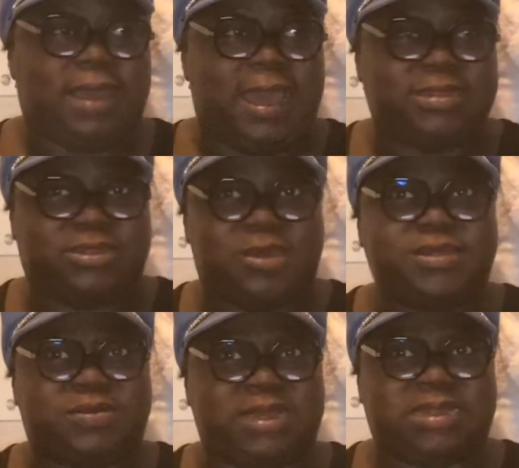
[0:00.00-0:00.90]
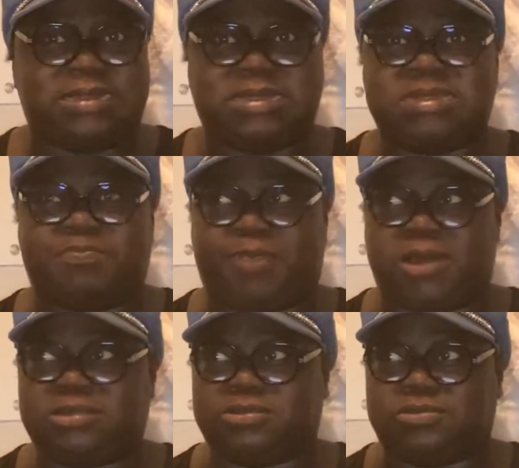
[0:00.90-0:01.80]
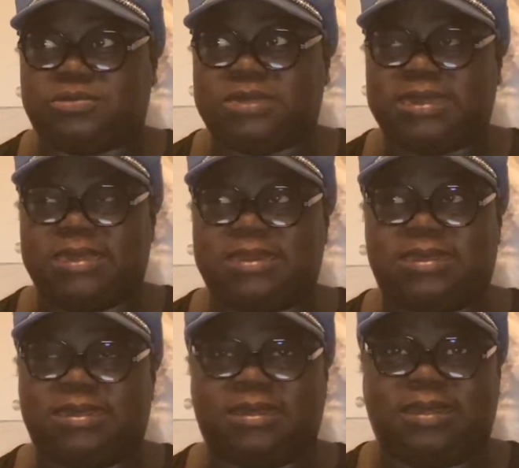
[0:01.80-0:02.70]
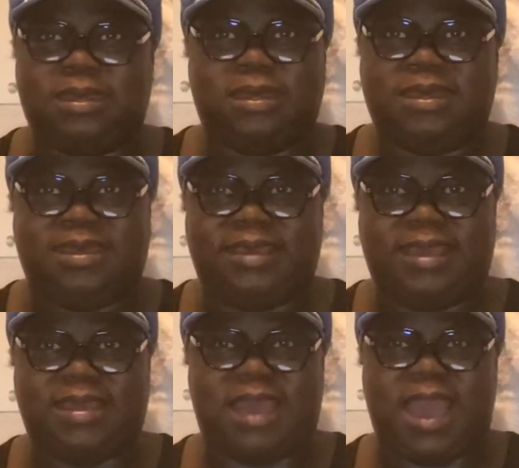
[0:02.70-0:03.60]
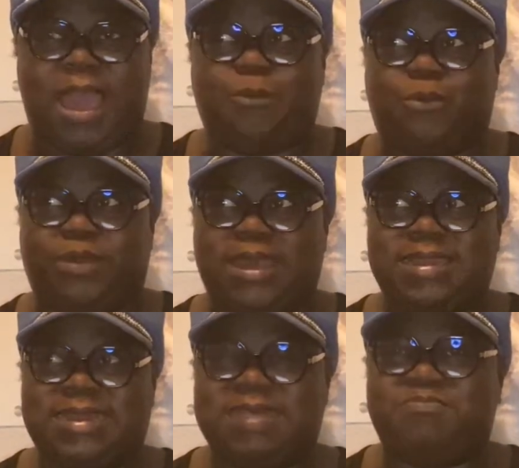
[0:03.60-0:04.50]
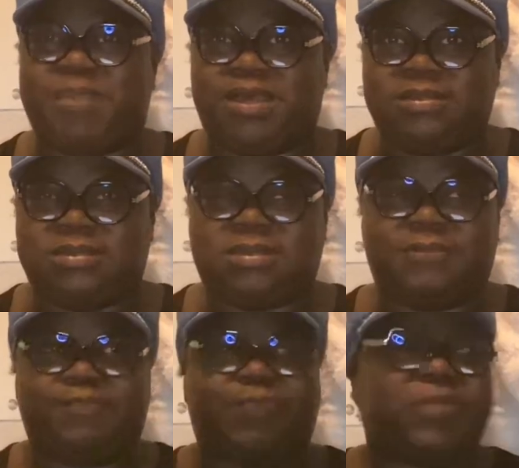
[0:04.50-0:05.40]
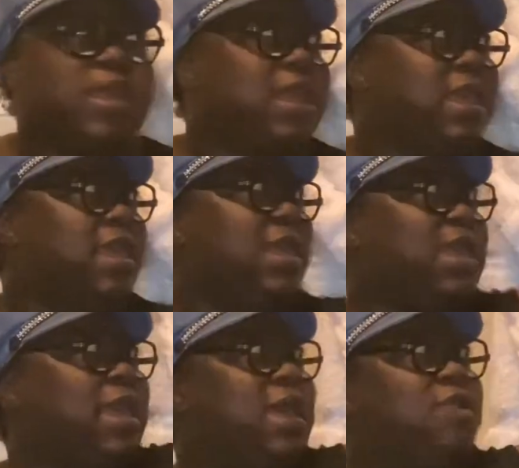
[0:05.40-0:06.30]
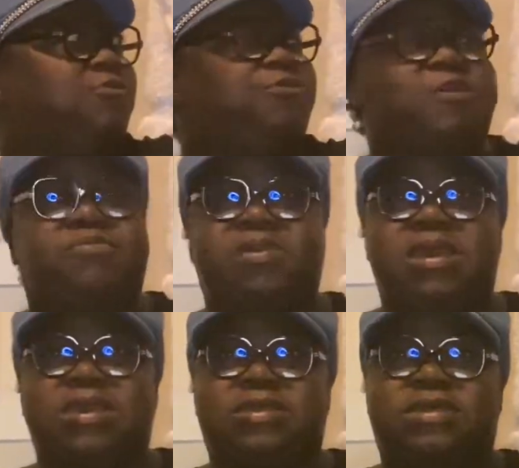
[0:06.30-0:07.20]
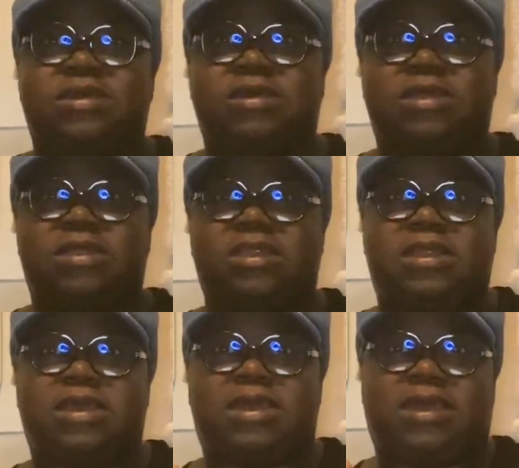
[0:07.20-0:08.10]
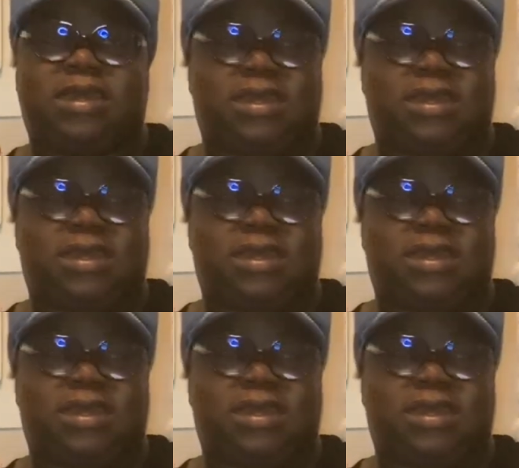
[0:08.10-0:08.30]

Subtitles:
I thought, I was like, this is bottle. And how? Did it melt? And for me to look,